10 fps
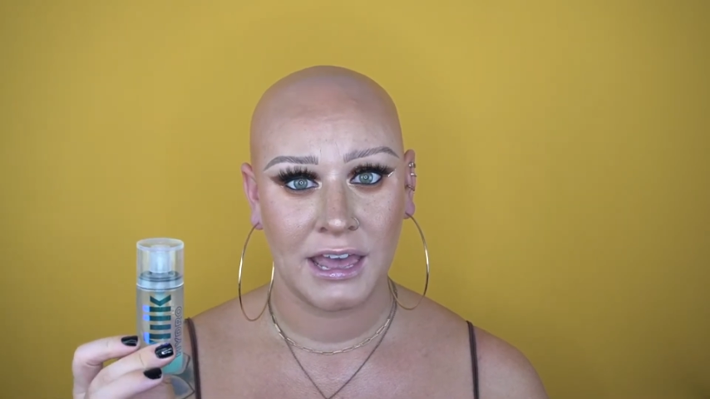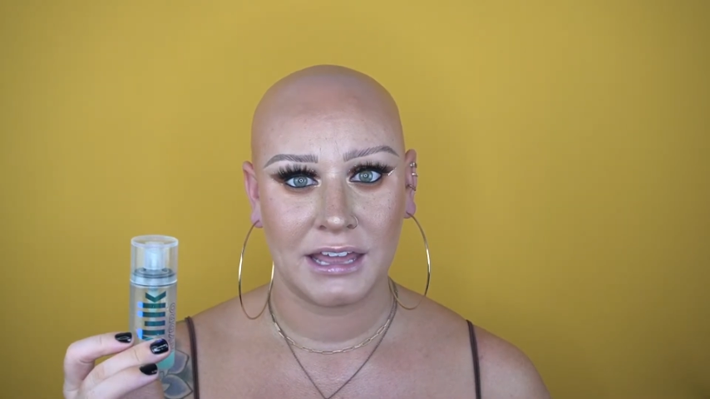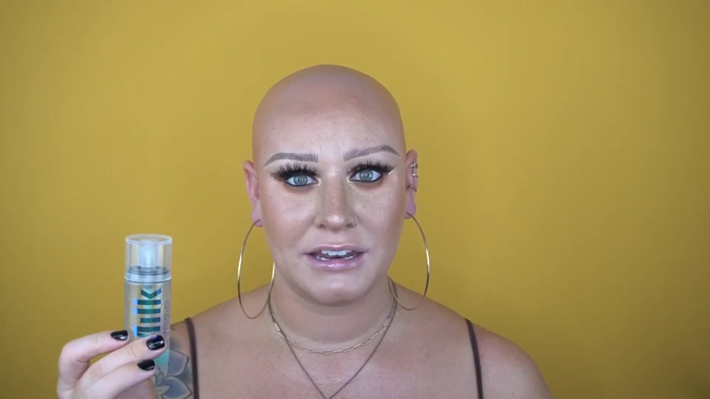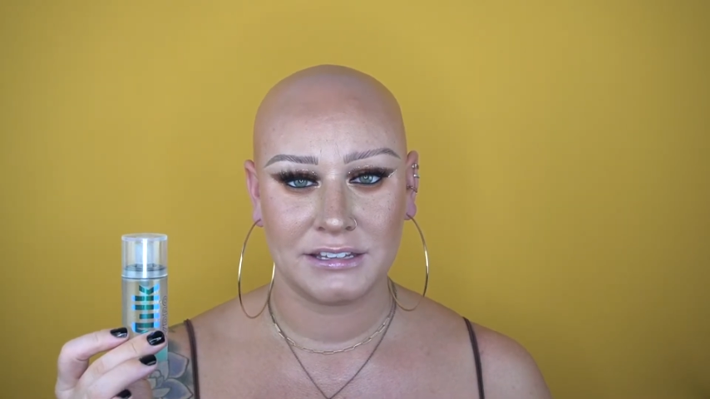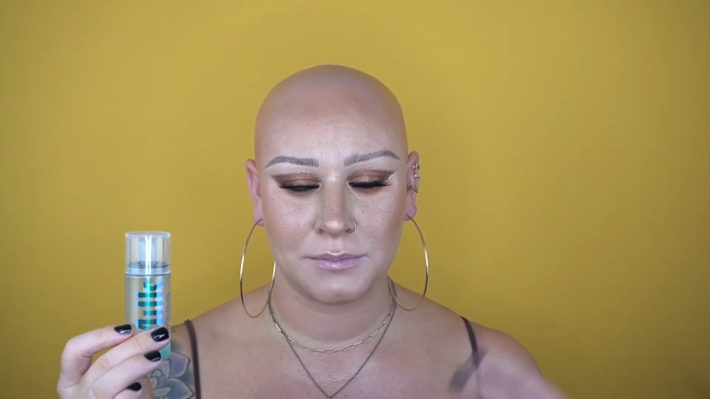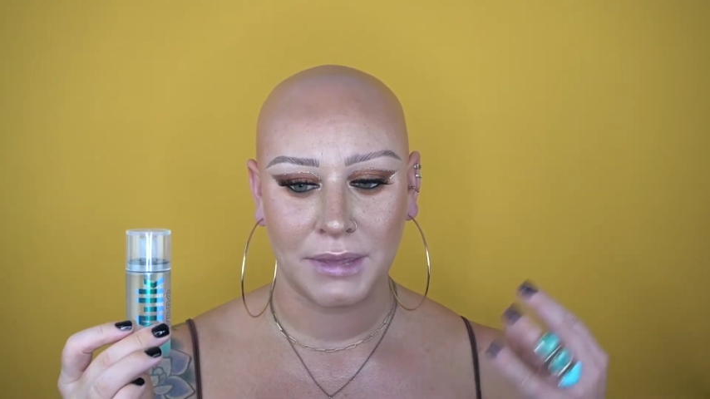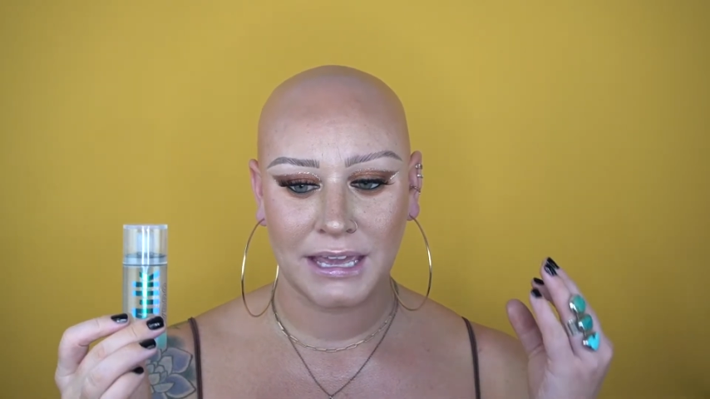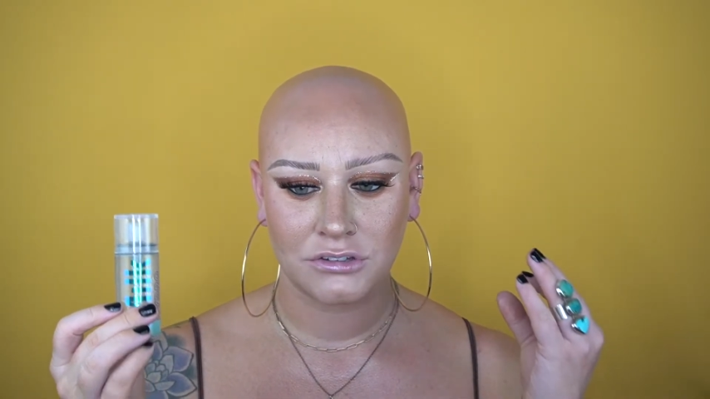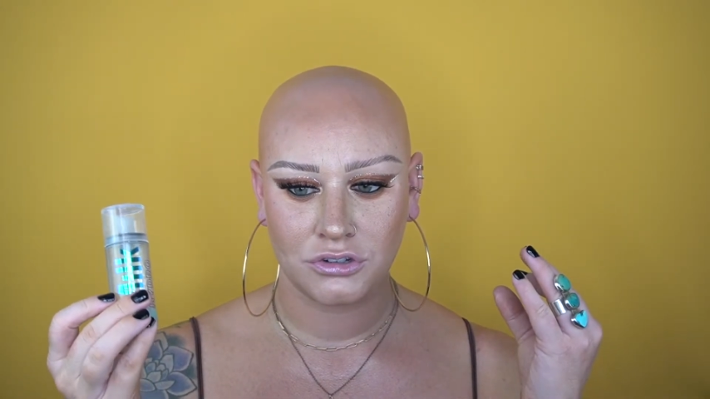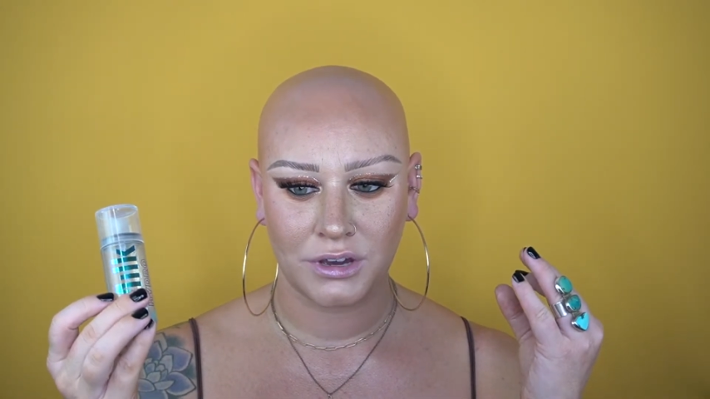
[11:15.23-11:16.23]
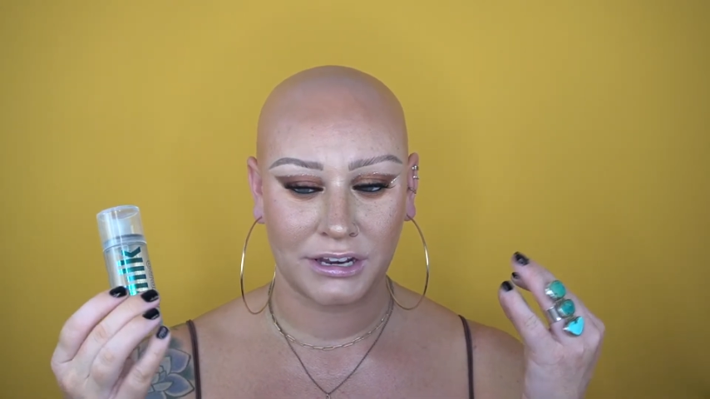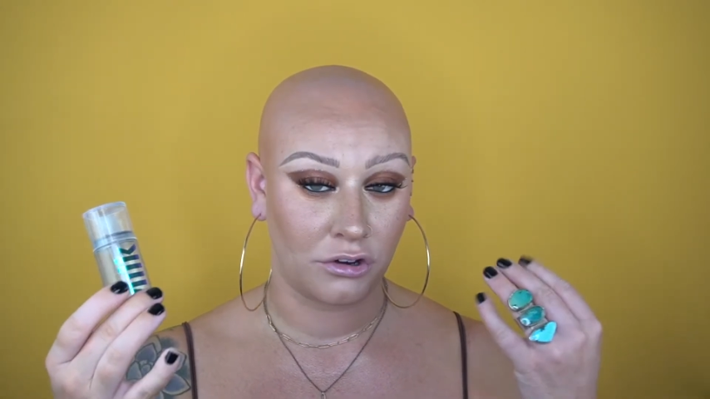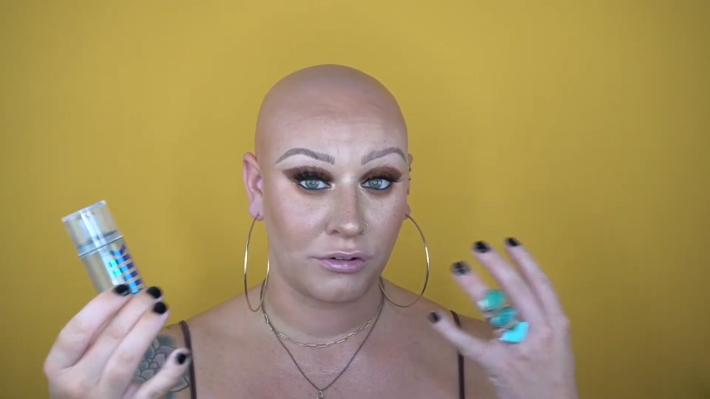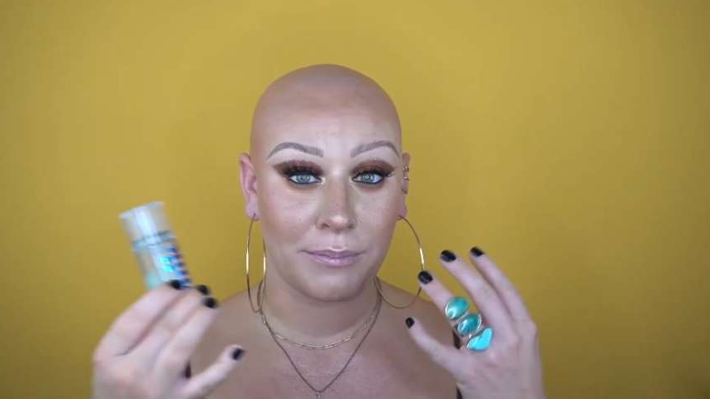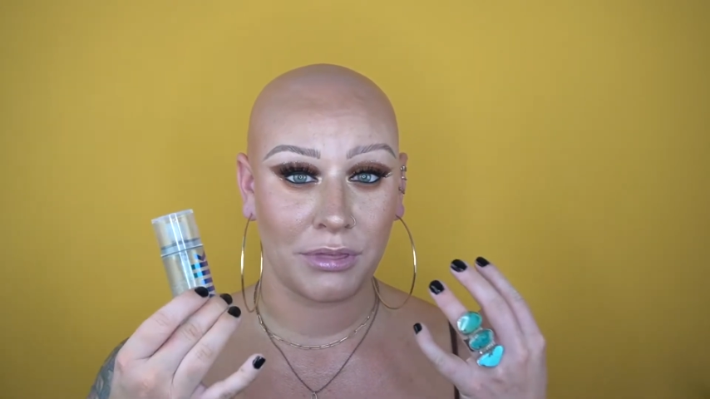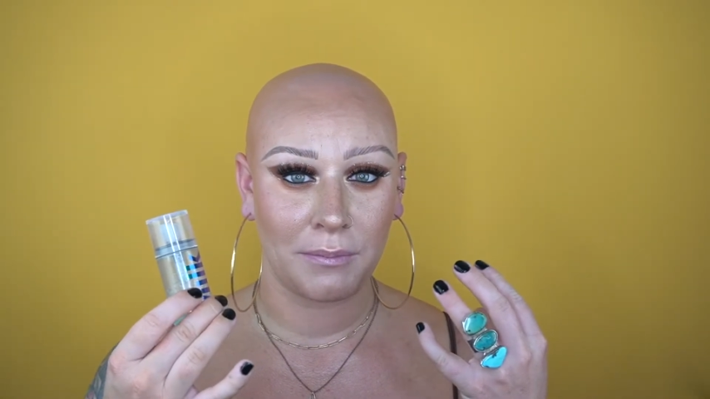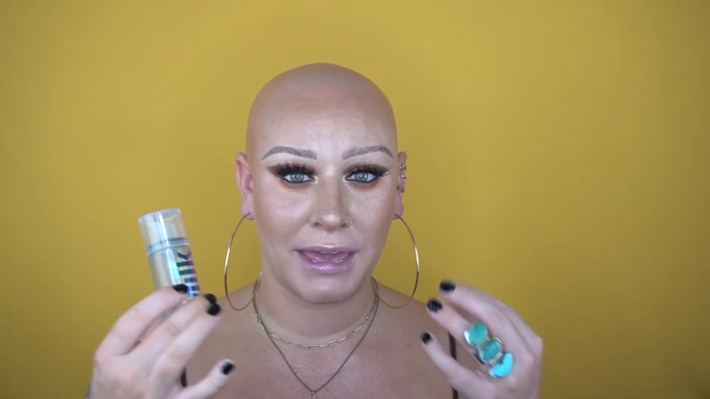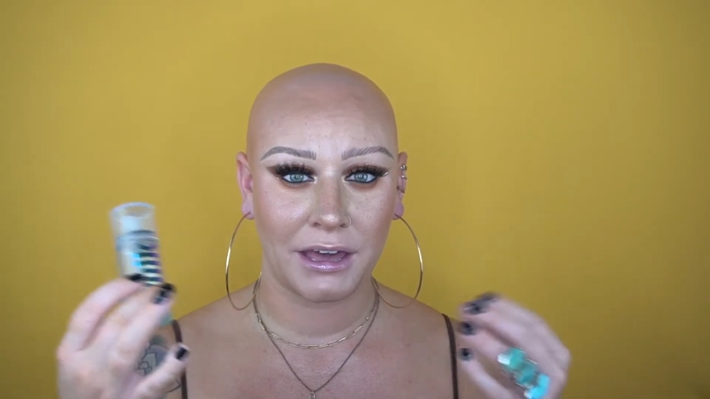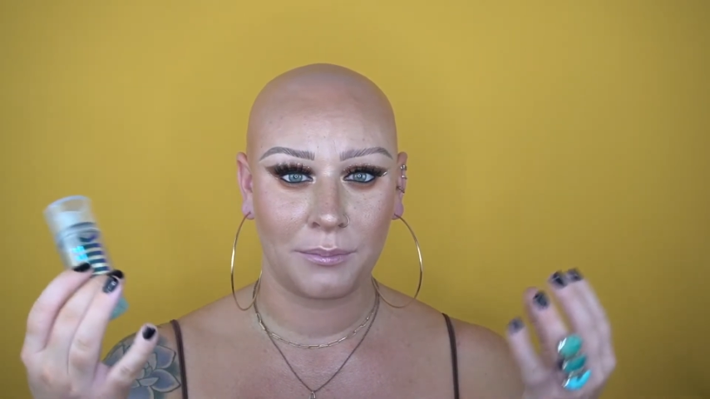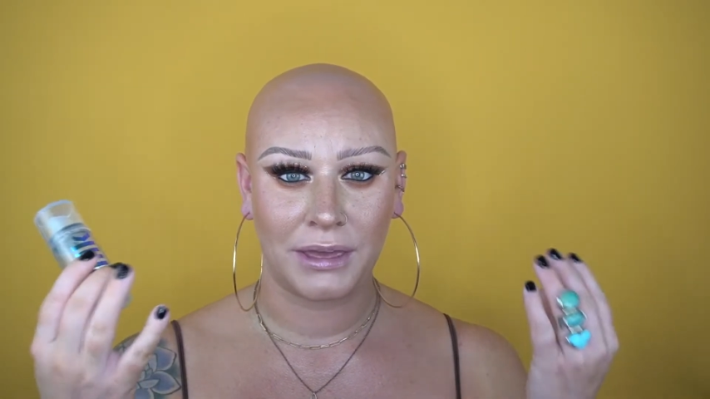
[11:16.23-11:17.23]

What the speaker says: and it is made to kind of grip the makeup